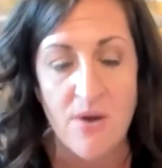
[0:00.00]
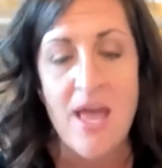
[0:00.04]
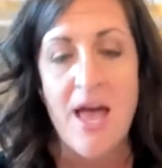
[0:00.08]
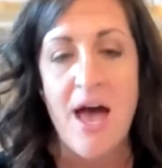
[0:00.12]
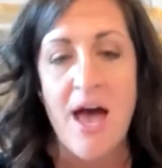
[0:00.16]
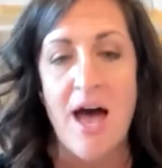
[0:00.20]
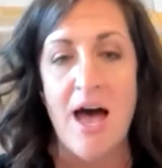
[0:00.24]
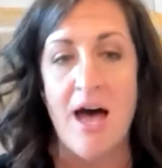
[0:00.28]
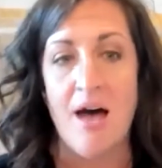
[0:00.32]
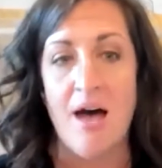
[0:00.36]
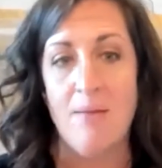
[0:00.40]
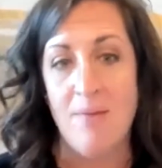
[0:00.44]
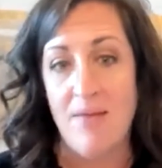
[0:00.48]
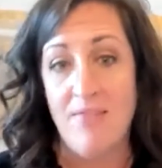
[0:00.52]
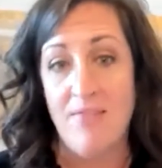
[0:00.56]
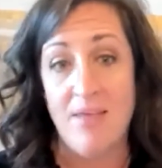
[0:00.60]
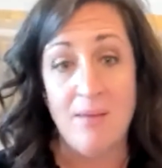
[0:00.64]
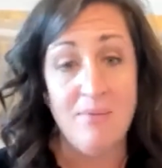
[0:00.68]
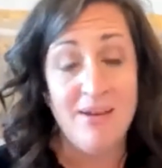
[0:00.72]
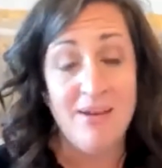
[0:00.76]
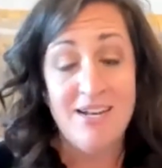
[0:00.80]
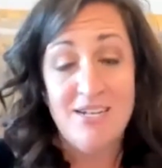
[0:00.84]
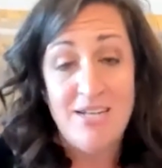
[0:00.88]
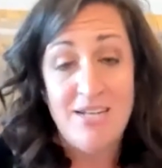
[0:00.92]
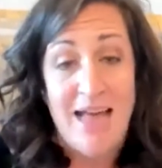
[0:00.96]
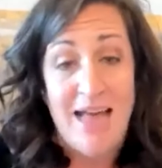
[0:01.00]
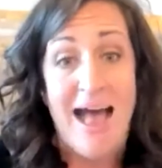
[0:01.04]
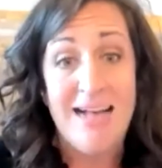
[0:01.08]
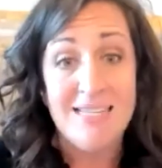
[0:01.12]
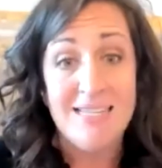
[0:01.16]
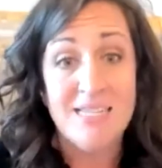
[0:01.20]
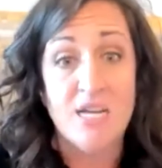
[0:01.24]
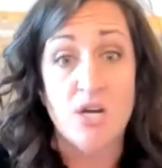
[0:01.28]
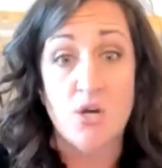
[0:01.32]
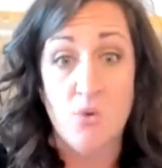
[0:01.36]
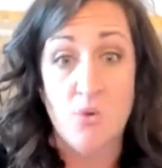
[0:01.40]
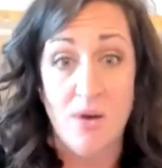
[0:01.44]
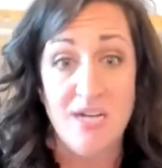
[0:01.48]
And then I'm going to
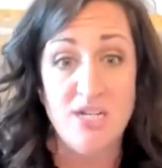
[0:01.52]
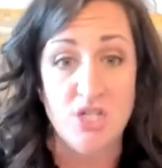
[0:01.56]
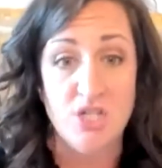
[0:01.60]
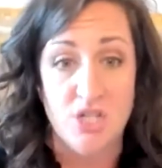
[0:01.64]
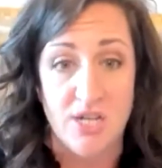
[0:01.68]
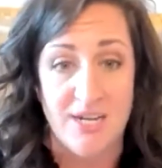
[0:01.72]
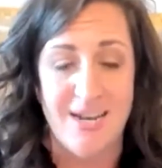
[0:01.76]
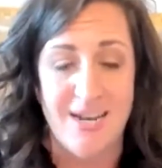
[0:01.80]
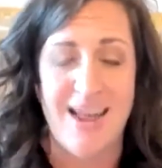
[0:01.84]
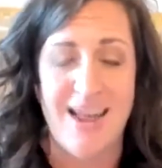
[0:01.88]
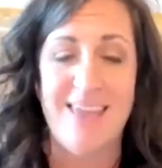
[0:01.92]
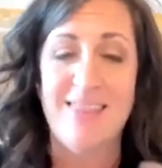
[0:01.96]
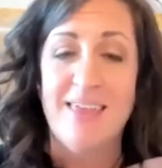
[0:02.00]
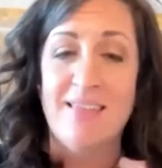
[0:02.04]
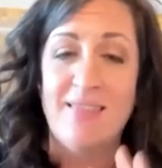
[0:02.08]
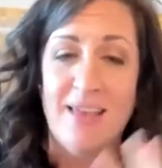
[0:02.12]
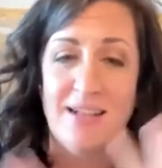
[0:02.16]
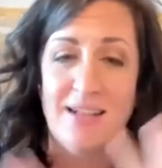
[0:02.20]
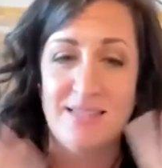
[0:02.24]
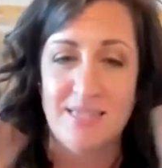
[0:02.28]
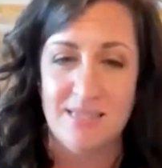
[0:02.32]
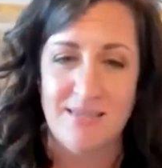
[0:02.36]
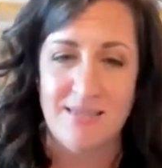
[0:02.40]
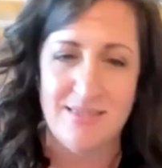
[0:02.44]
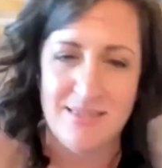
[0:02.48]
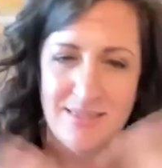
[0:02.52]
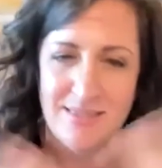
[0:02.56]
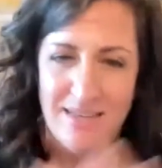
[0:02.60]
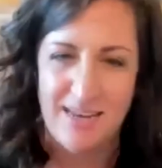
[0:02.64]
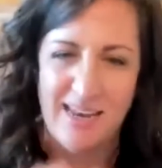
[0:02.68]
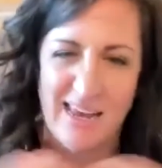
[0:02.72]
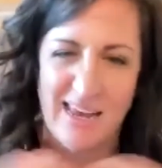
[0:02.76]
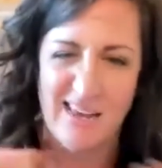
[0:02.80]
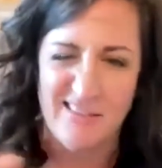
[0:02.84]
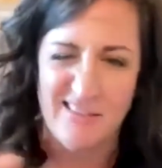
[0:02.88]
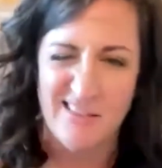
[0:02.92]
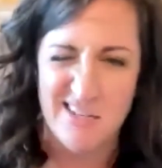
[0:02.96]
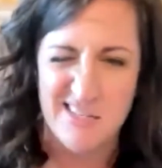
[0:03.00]
ask a question. I think that's, and
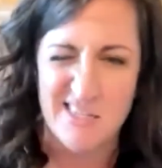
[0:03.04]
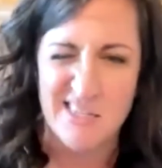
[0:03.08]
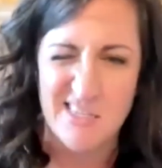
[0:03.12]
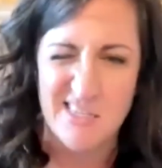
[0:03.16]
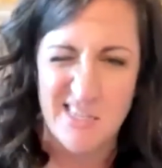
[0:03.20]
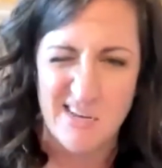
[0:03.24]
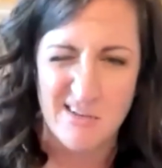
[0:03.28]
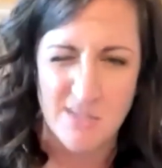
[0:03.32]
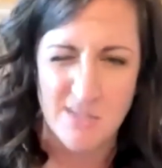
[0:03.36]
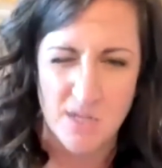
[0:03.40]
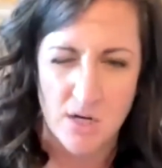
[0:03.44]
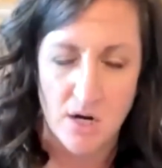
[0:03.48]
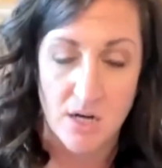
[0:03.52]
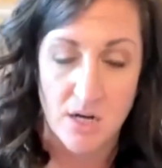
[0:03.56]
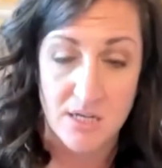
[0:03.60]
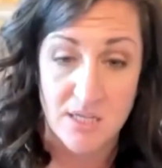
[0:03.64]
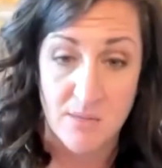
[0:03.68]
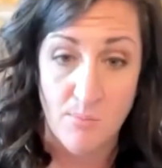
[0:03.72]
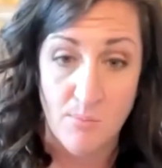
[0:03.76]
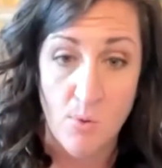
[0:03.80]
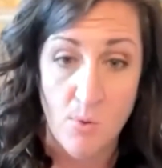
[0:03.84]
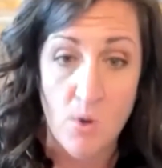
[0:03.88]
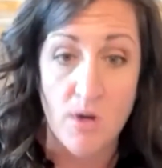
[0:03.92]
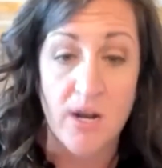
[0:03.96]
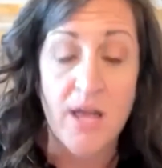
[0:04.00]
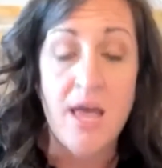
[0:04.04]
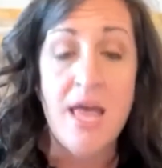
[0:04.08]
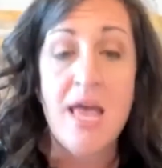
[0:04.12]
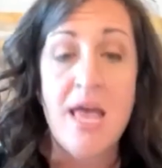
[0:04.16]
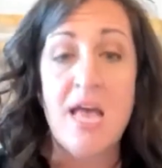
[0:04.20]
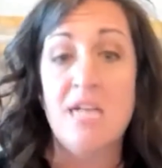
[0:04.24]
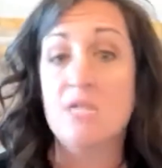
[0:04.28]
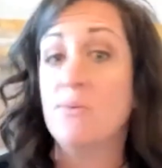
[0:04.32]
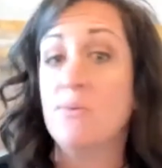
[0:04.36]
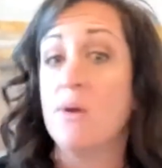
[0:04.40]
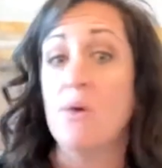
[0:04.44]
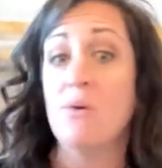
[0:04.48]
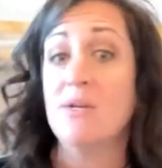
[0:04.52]
again, this is sales across the board,
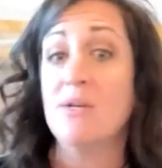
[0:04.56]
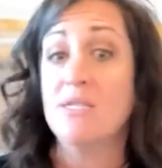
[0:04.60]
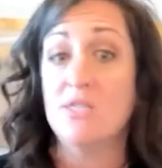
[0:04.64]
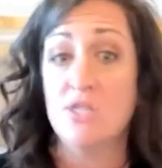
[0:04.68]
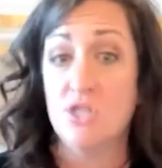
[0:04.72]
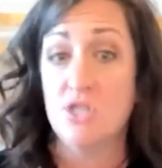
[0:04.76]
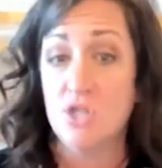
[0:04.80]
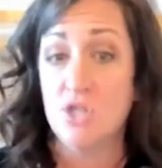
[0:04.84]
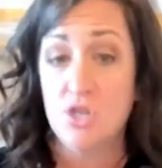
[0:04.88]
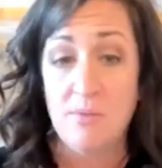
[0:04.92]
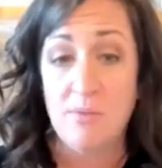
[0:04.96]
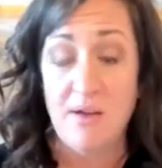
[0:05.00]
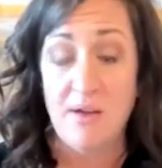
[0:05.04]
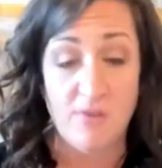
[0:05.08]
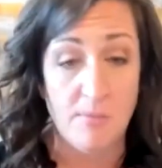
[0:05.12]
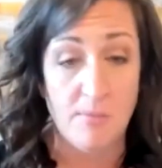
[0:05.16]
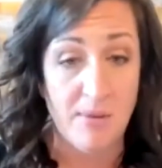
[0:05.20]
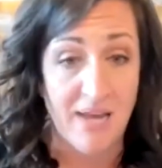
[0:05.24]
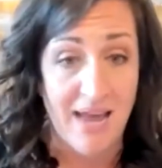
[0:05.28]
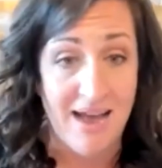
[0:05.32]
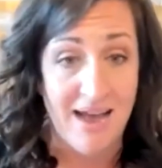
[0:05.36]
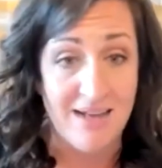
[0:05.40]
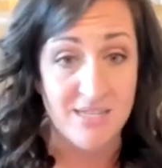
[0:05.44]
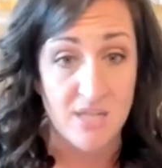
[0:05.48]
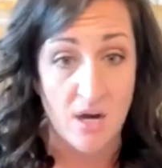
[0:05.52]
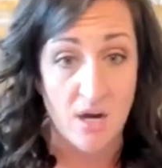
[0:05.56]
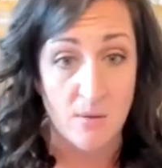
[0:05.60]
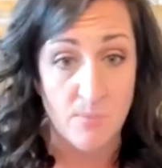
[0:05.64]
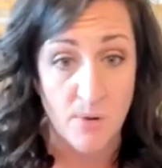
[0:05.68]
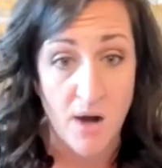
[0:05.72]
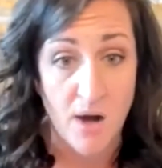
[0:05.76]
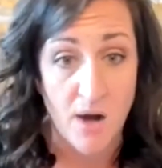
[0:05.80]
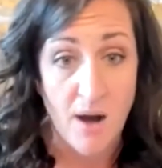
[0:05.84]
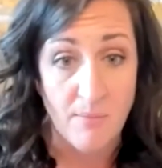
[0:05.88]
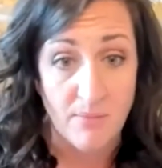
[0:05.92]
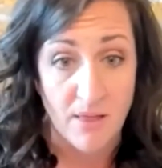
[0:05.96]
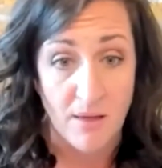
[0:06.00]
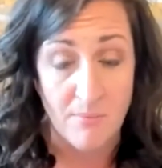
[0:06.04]
is we always assume everybody has our
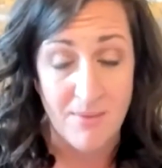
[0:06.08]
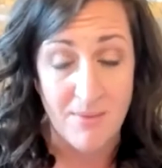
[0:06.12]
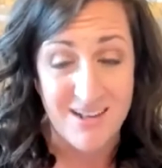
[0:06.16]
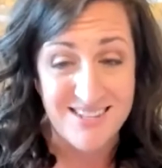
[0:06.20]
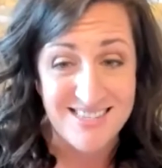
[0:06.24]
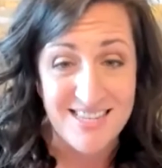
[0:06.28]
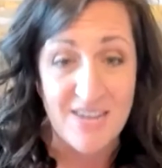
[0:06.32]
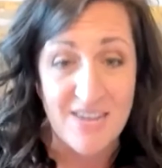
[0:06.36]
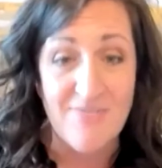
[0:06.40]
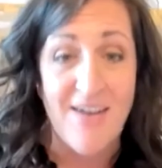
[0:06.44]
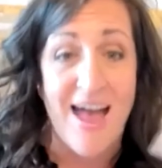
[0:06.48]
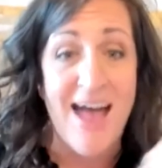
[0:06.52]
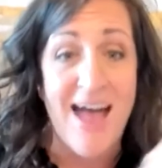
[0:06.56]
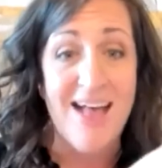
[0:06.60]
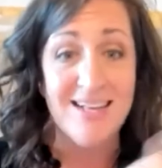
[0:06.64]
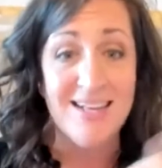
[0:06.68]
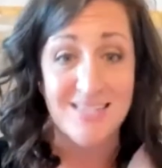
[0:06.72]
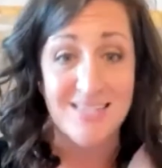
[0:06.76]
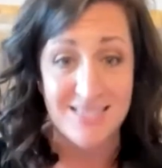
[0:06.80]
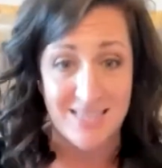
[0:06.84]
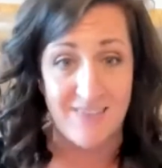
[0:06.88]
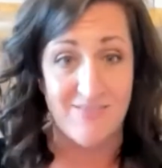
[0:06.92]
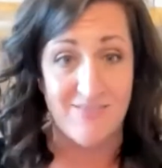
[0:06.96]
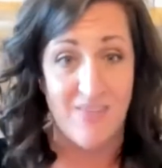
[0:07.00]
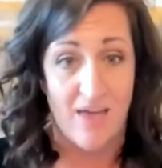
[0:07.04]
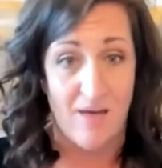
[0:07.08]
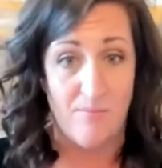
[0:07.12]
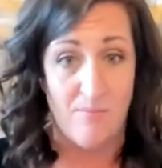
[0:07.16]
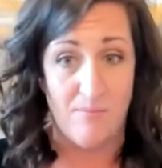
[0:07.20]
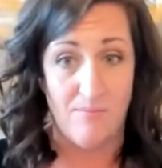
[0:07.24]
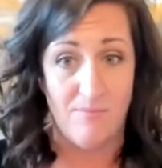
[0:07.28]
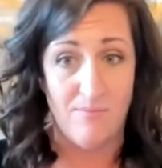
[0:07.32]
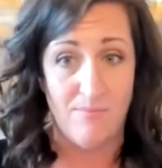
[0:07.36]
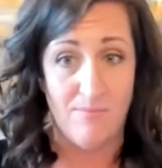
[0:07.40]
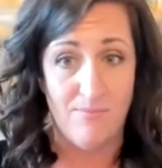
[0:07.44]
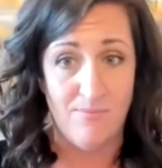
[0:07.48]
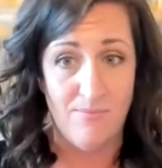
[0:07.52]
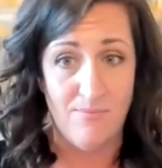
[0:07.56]
problem instead of asking them
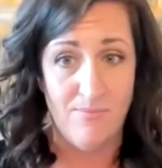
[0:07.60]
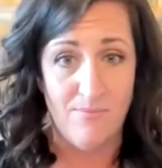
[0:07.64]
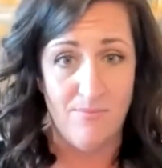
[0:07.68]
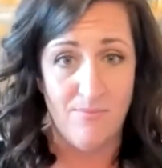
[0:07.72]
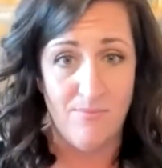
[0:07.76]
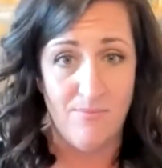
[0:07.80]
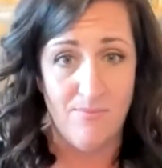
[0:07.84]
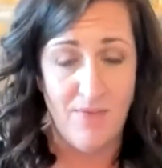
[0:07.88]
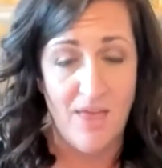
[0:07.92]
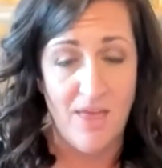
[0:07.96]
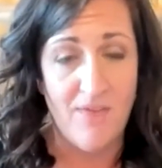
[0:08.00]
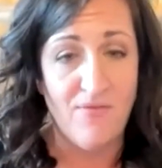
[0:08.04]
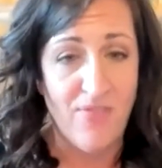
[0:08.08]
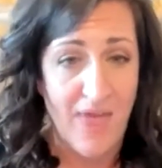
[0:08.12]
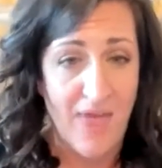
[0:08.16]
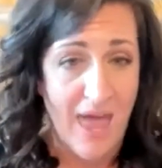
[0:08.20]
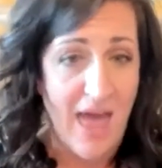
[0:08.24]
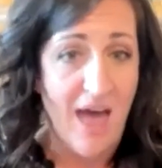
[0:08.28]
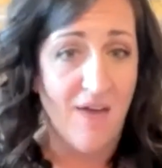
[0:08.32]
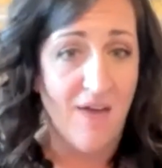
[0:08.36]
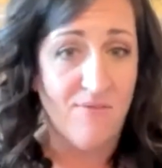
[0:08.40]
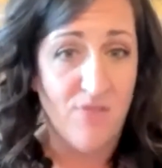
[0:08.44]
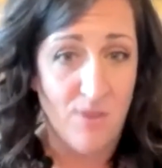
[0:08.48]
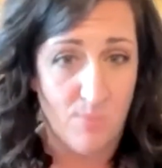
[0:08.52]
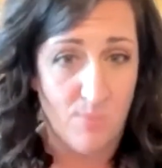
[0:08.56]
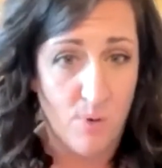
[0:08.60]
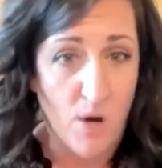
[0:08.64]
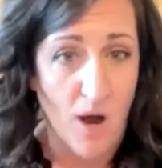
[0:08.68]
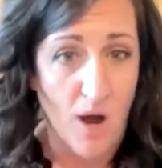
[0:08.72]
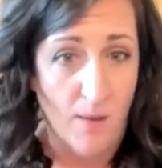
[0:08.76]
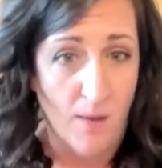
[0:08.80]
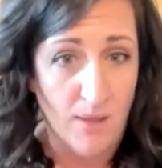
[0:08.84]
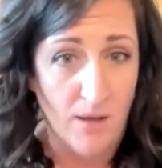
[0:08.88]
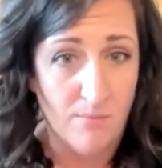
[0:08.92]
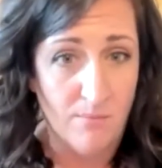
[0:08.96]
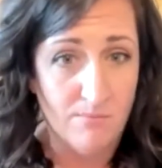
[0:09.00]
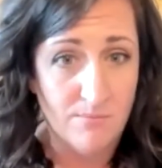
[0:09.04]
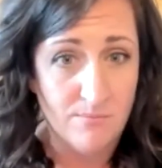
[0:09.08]
if they have the
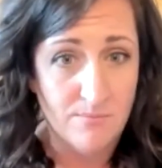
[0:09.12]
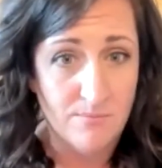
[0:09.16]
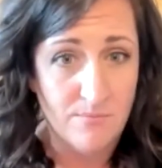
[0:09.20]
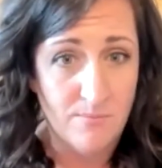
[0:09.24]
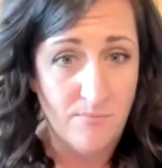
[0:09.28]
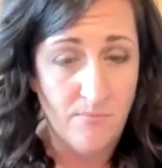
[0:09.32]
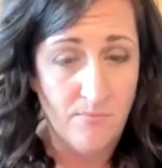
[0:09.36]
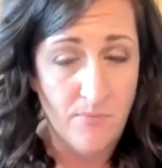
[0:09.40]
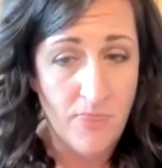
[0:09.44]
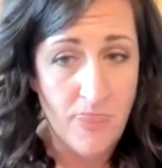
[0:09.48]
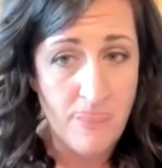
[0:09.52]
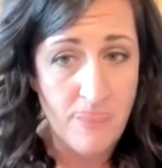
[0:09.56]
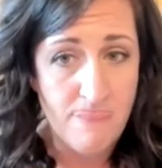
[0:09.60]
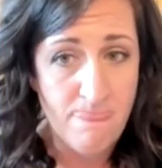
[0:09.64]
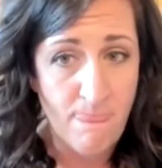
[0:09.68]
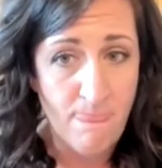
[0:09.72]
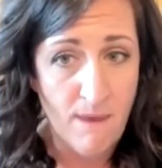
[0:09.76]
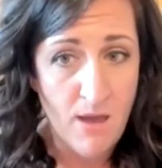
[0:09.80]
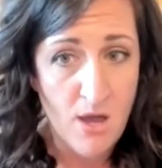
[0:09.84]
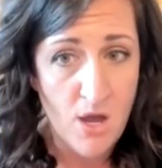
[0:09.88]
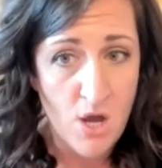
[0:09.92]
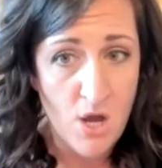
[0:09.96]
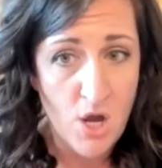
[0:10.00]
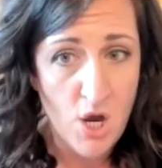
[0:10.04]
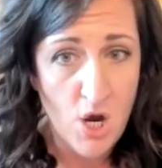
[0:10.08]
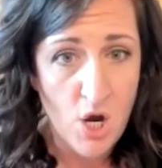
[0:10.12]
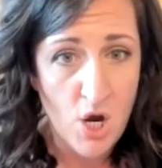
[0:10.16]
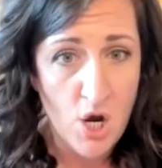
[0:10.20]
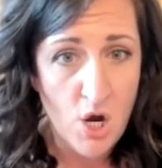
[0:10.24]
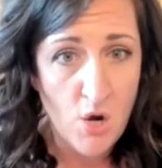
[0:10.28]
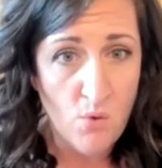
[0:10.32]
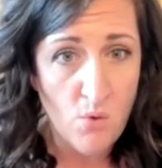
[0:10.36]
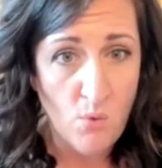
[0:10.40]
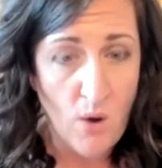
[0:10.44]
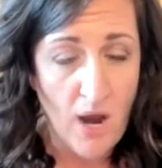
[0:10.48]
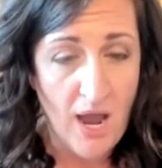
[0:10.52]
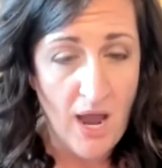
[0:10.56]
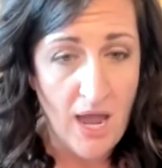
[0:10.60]
problem,
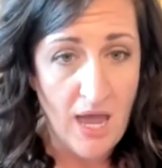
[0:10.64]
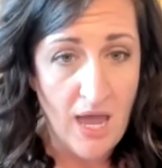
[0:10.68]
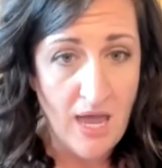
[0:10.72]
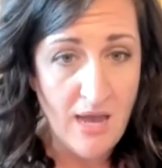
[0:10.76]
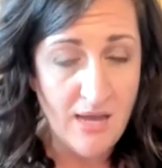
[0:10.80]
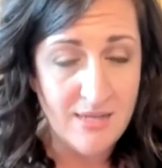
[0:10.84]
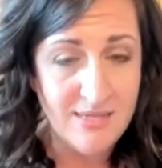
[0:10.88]
right?